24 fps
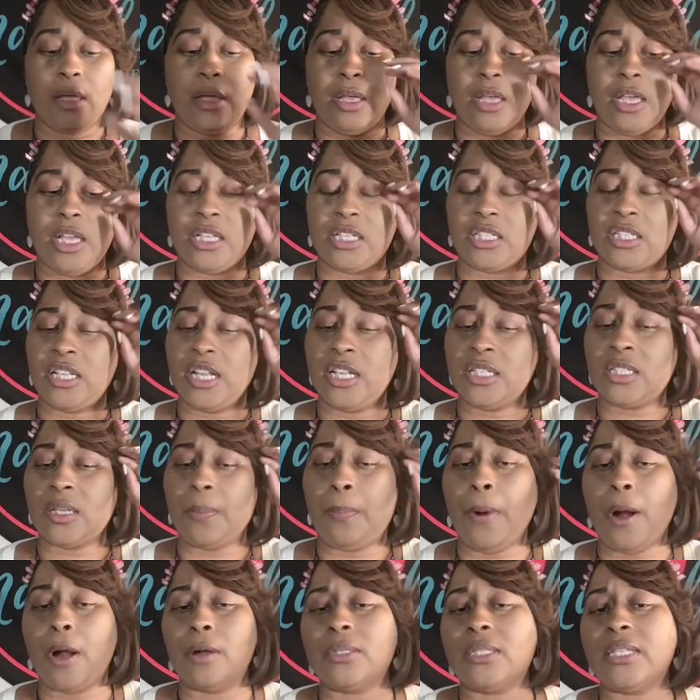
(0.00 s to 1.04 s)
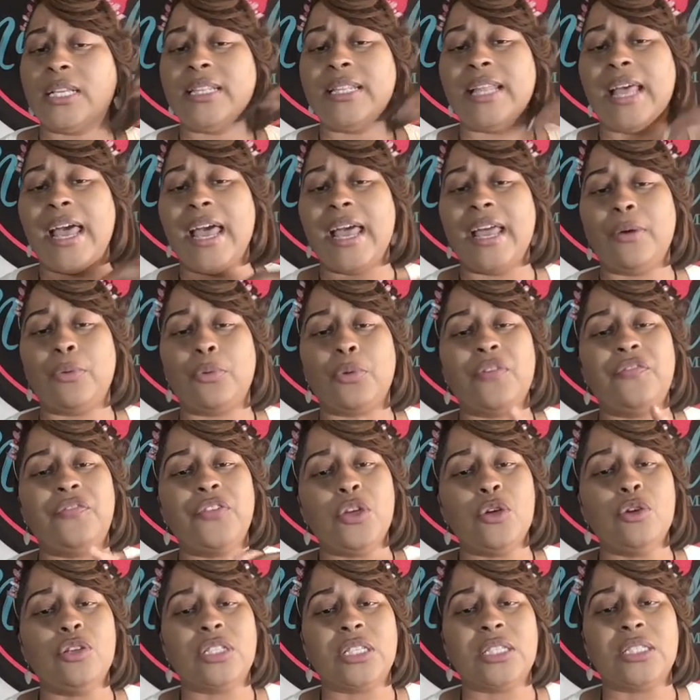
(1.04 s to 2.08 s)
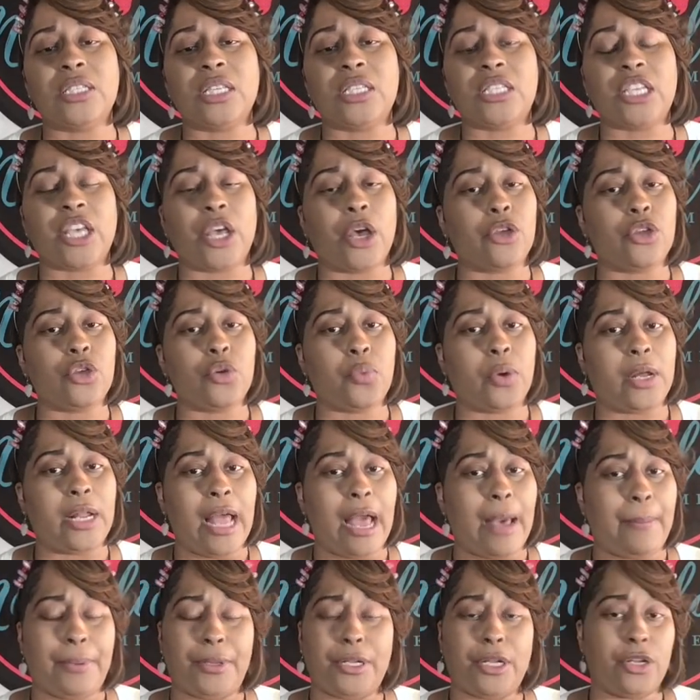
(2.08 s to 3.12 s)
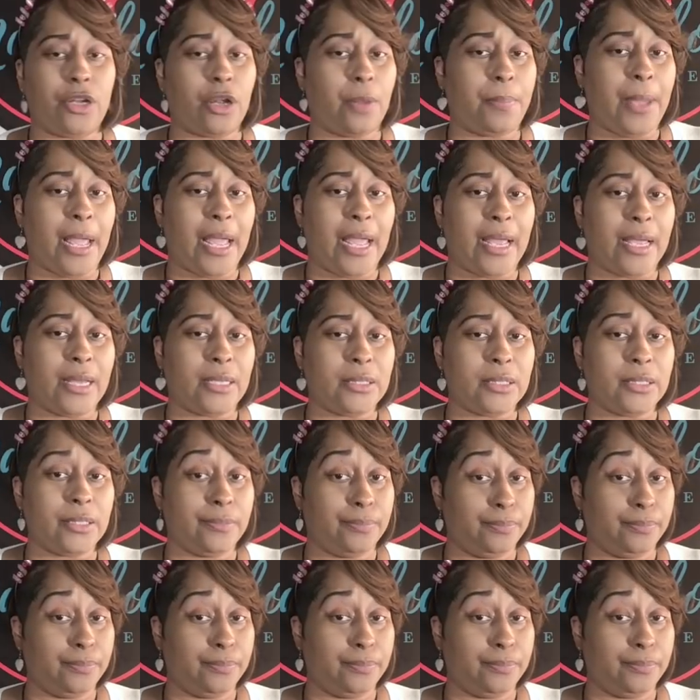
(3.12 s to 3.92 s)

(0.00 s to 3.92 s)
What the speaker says: is this a person that refuses to tell you what happened in their past?